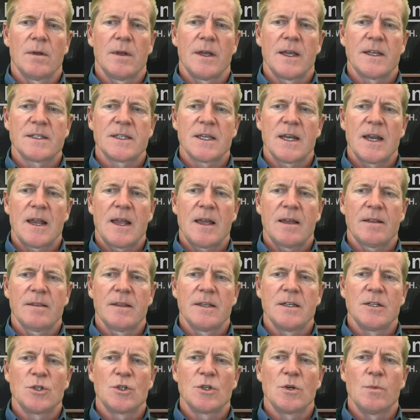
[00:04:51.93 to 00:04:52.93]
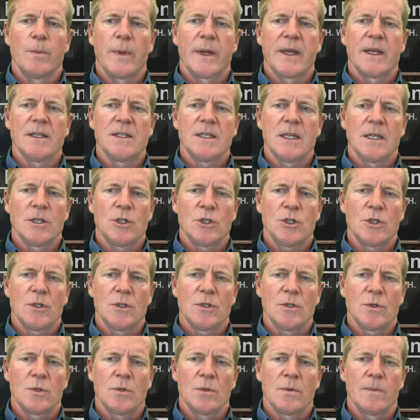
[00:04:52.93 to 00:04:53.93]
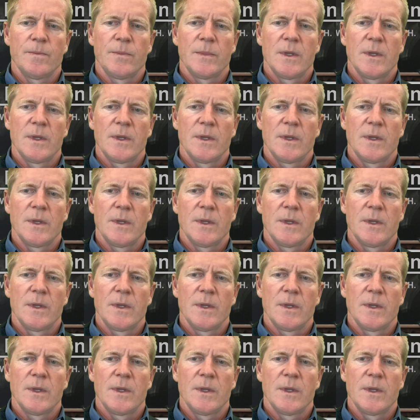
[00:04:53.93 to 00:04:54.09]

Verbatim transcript: as an athlete should pay attention to.